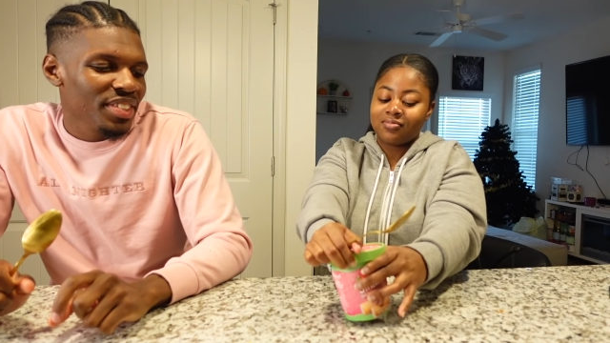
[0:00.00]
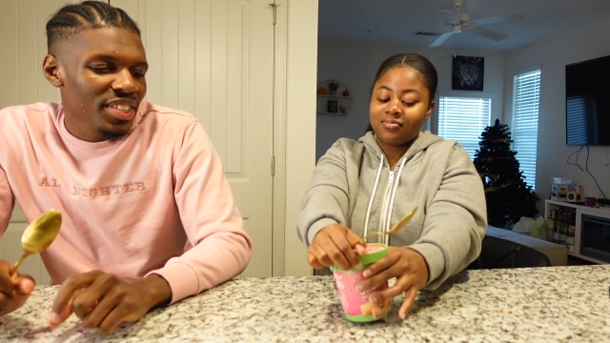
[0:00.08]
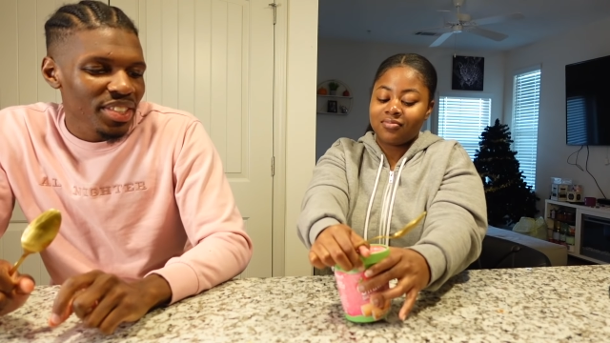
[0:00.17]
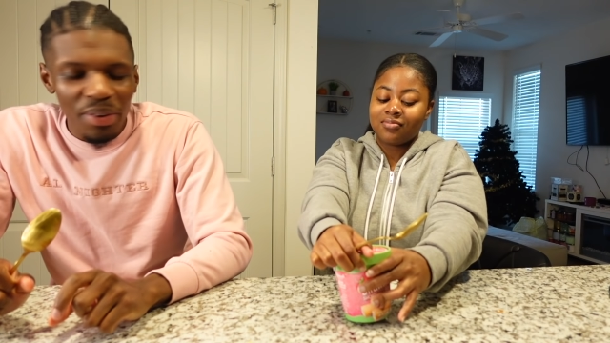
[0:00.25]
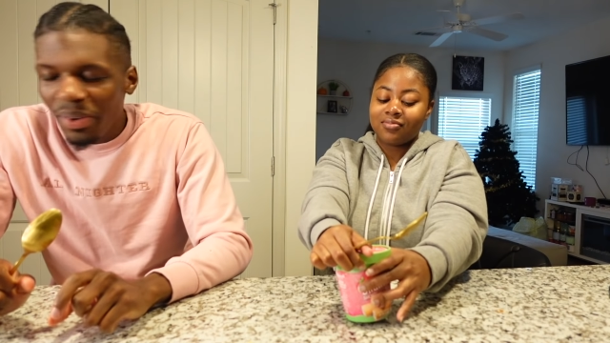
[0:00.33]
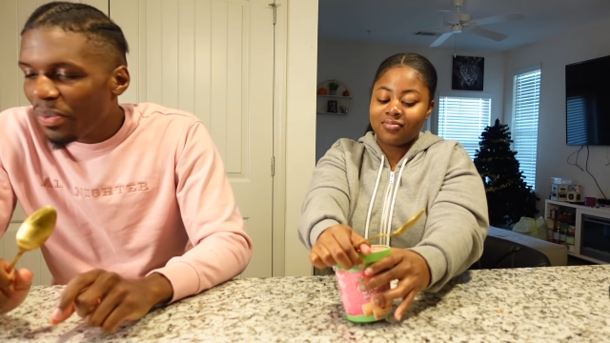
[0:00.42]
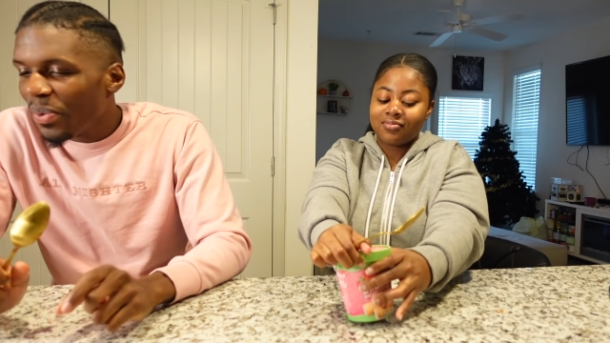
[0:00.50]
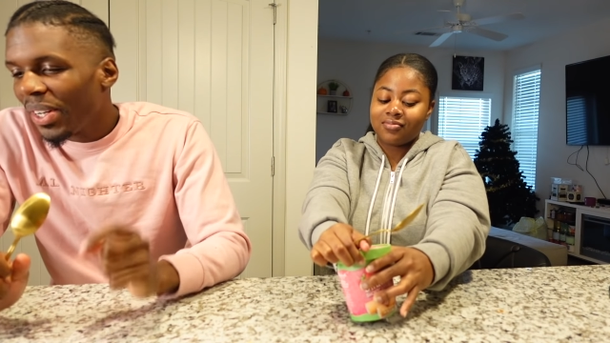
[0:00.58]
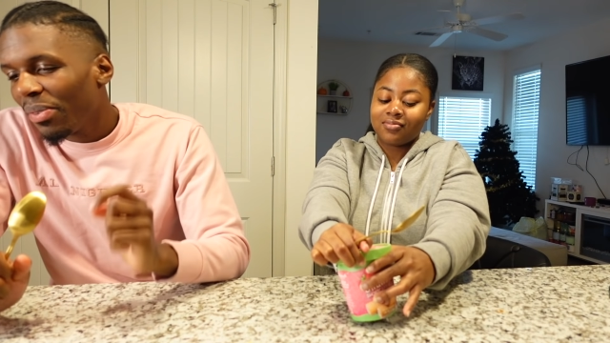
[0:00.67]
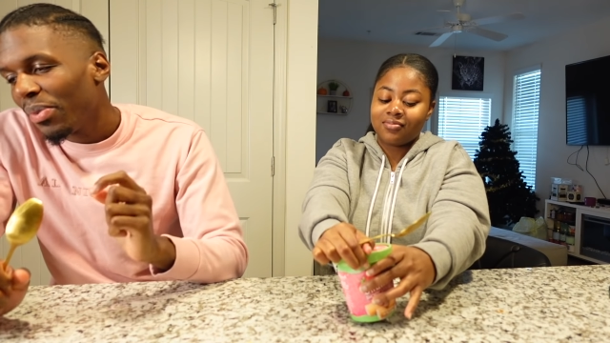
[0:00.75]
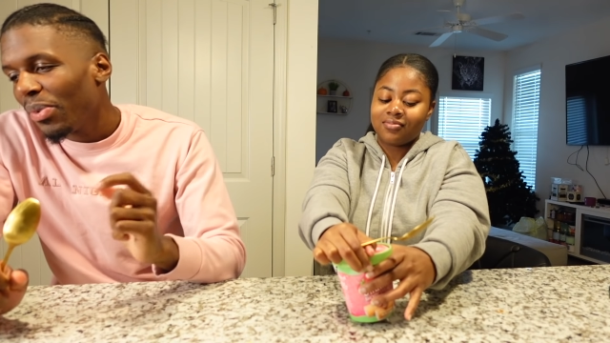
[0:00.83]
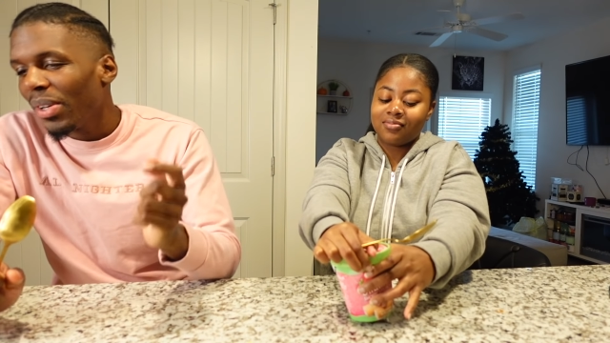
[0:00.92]
Speaker 1: Show them what
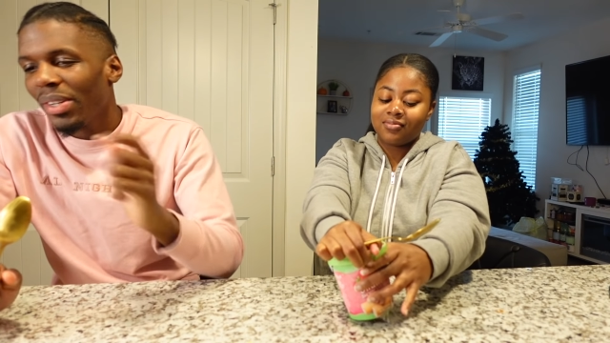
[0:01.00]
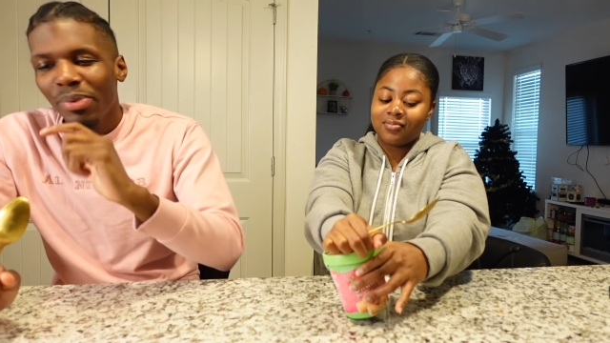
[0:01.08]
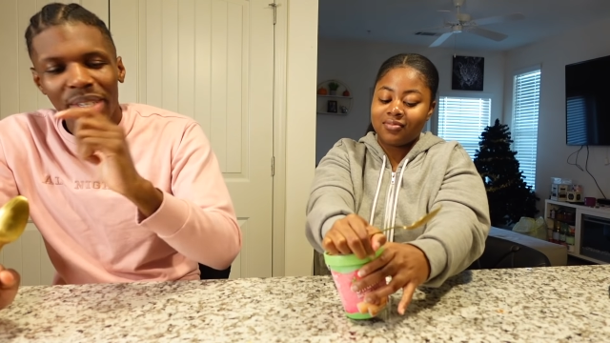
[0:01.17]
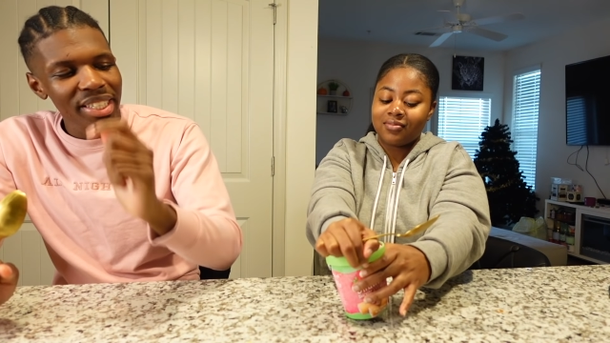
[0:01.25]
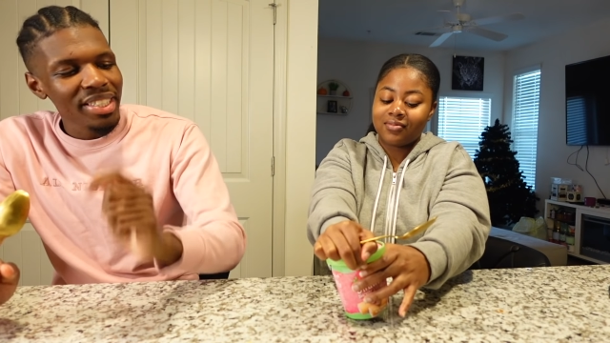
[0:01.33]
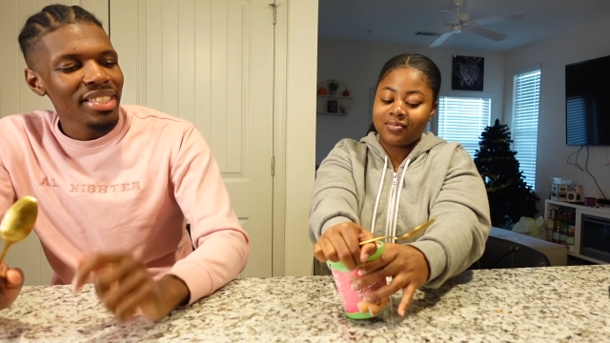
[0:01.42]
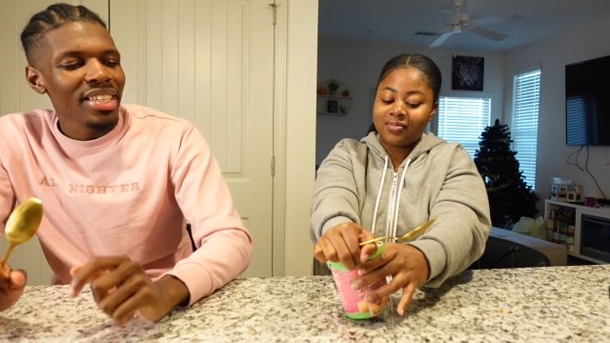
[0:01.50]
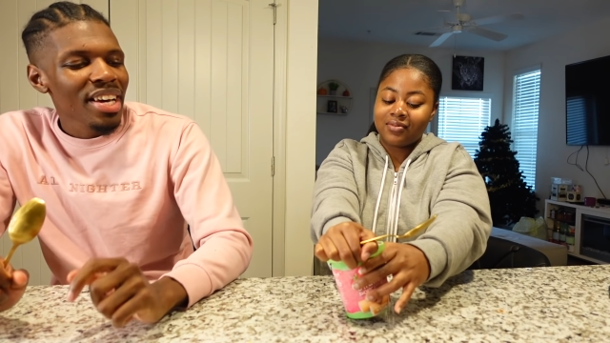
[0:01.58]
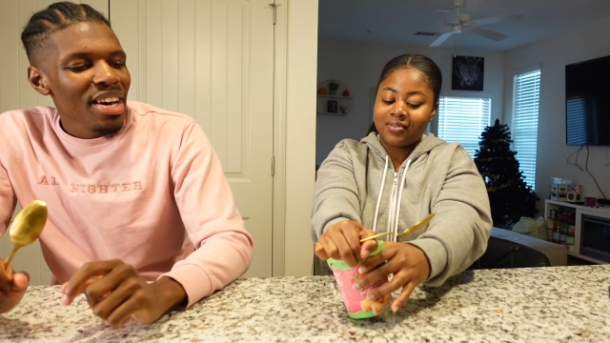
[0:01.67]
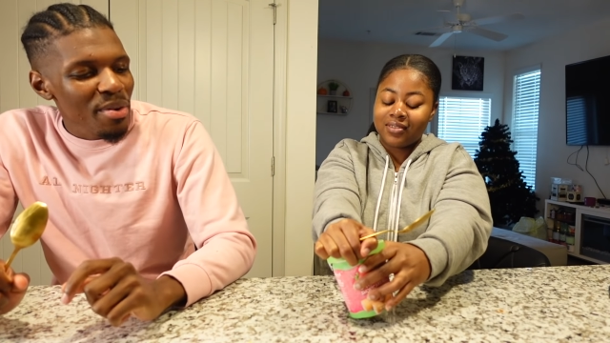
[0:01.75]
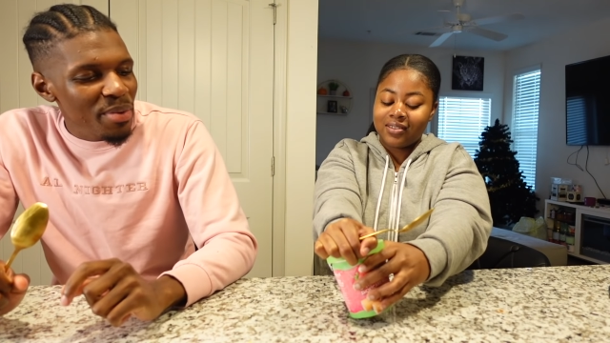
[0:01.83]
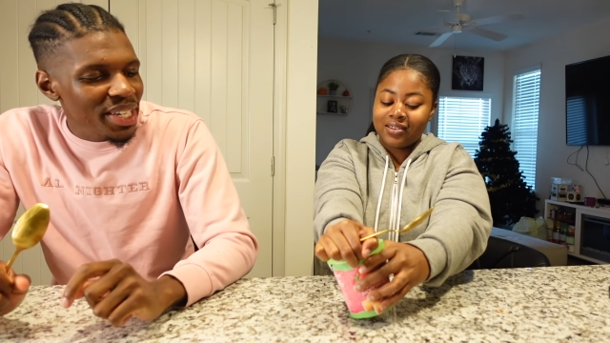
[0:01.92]
it, what, what is
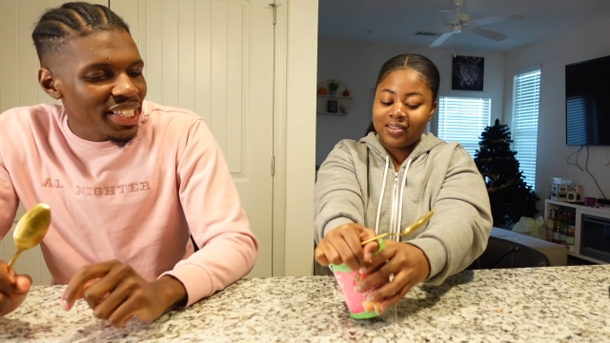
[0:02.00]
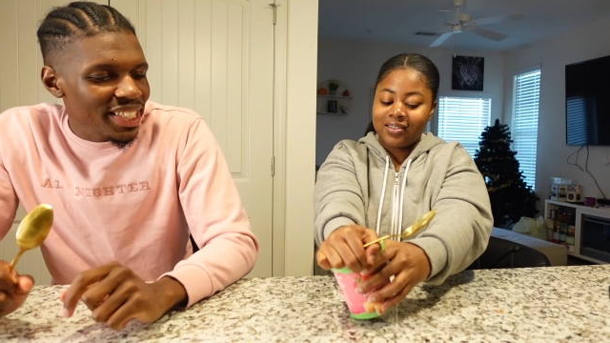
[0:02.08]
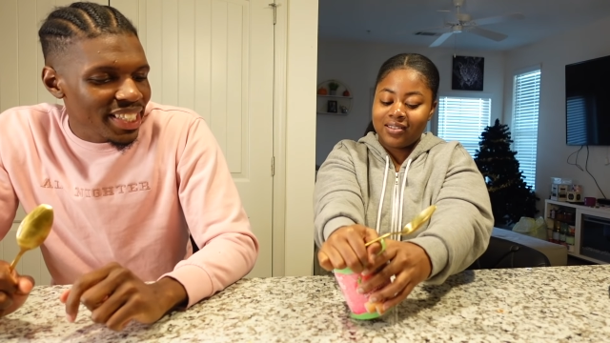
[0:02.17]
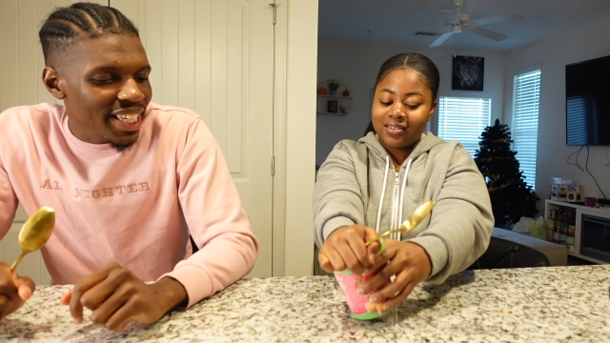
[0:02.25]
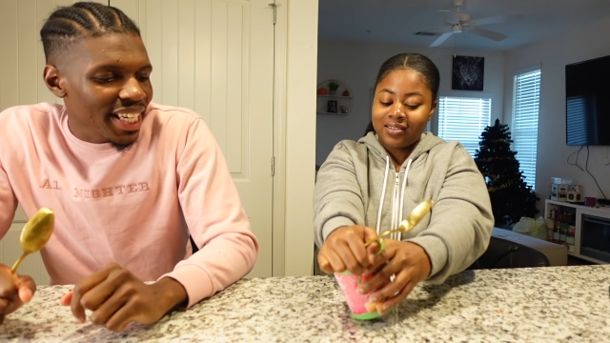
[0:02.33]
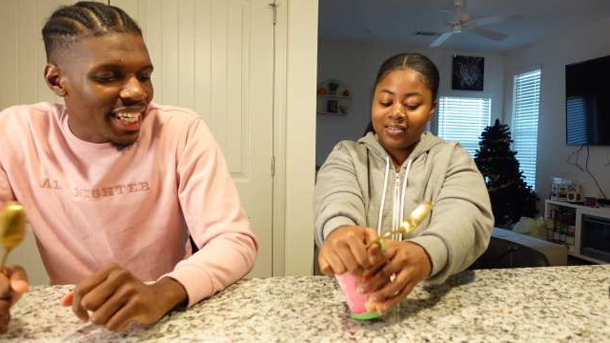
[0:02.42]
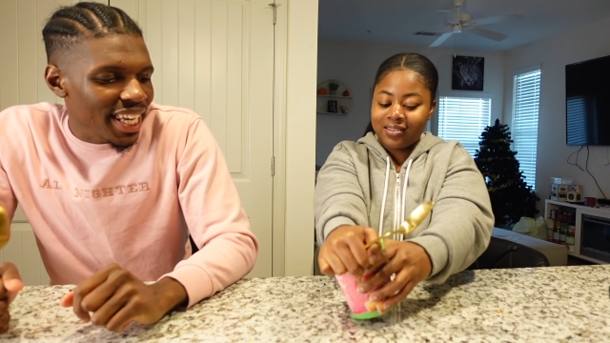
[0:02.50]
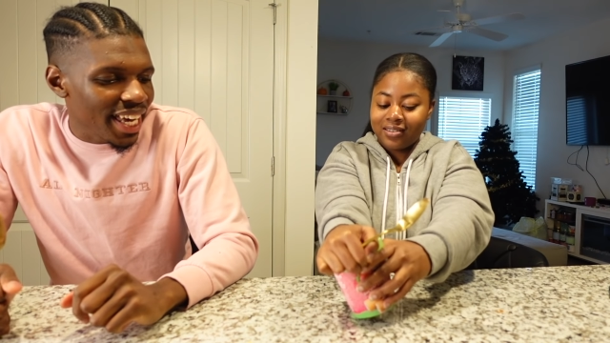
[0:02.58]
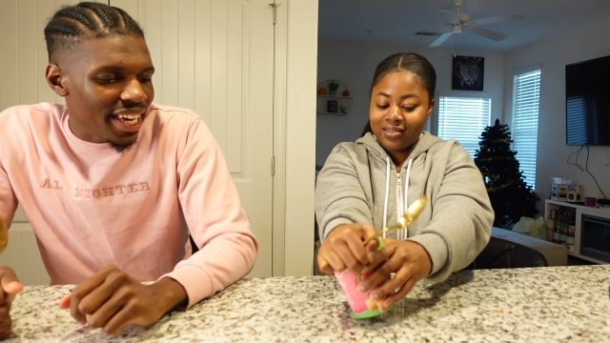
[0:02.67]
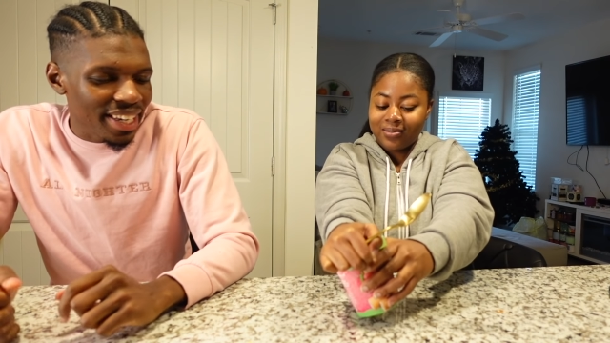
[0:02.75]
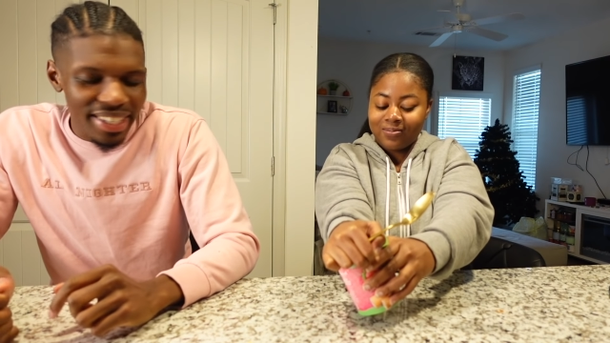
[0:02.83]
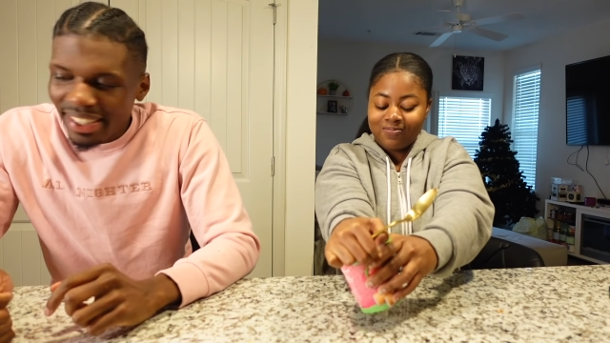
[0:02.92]
what it's looking like.